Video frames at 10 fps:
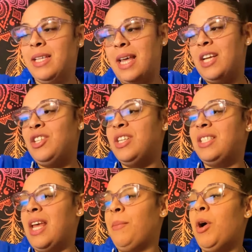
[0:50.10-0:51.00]
It's actually the
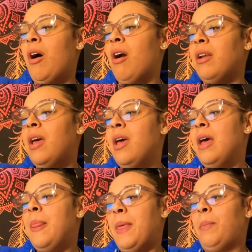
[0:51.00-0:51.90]
same card
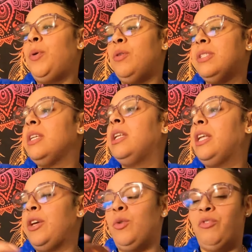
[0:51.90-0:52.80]
that pulled in the
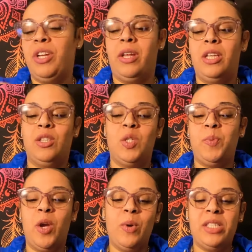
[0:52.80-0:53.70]
Leo reading. So,
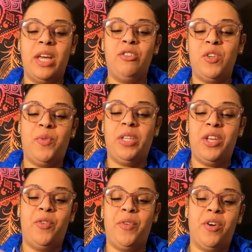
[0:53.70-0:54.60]
Spirit, what's the energy for
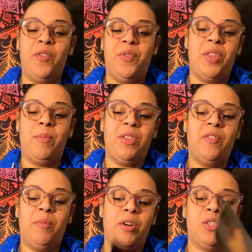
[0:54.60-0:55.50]
Leo Virgo for the month of
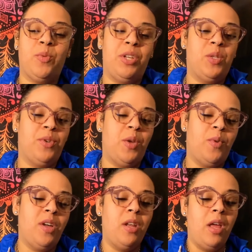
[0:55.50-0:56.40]
March
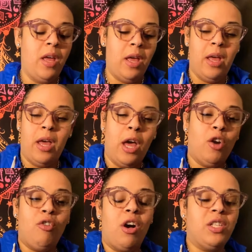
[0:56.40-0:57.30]
2021?
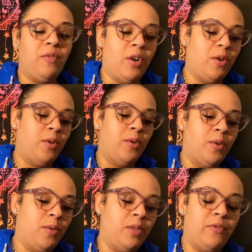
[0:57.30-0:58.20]

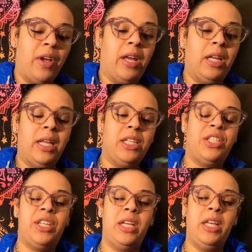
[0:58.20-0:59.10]
Crossroads,
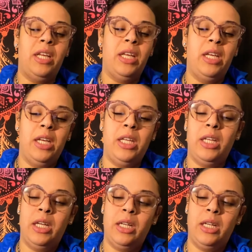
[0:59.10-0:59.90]
recognition.